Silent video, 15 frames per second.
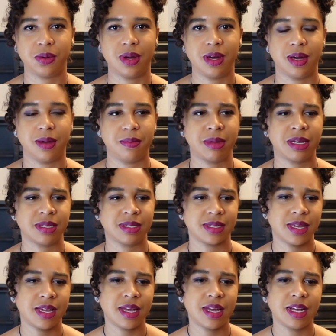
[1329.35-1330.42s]
Um, because
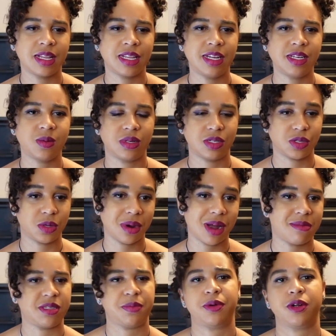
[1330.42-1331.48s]
Clint
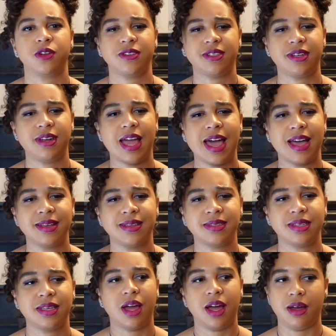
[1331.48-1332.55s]
describes a person
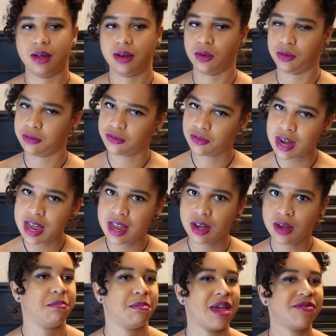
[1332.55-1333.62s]
as uh, an old
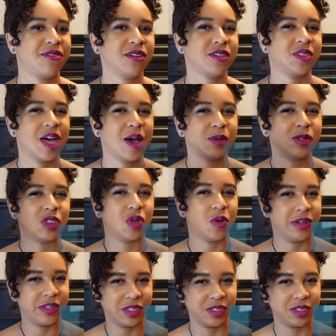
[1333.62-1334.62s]
friend. My first thought was Tony